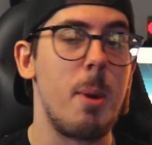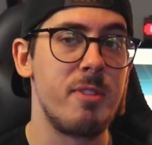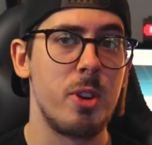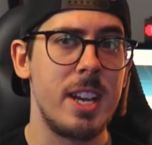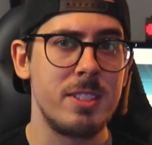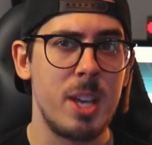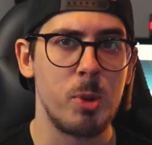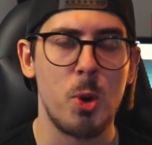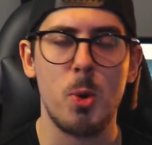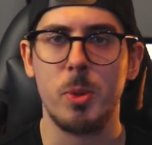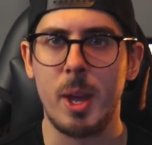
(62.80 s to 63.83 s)
However, on that same
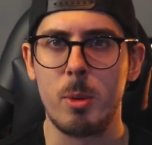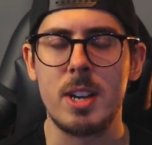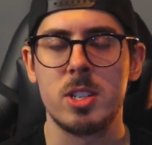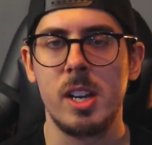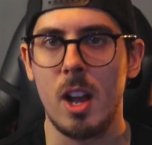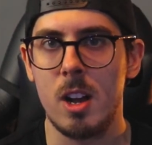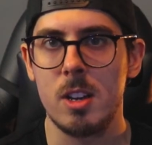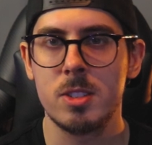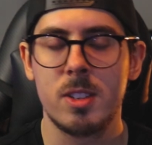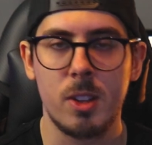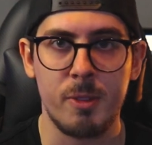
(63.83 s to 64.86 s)
call, they were actually
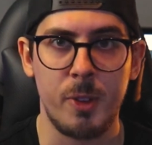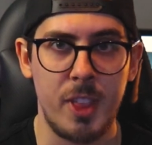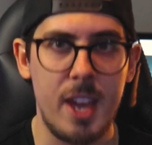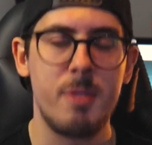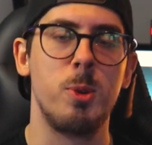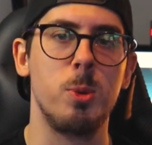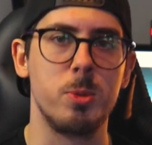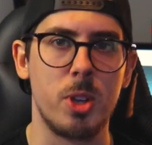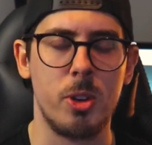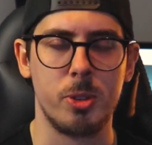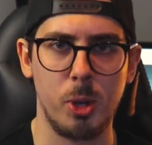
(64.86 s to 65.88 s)
asked for their
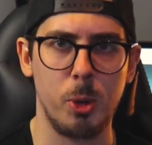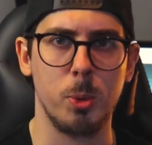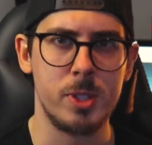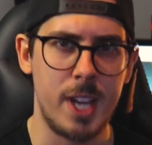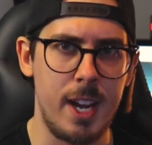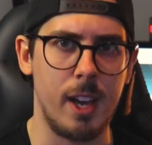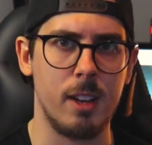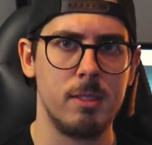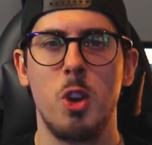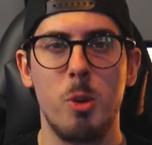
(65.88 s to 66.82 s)
thoughts on Google Stadia.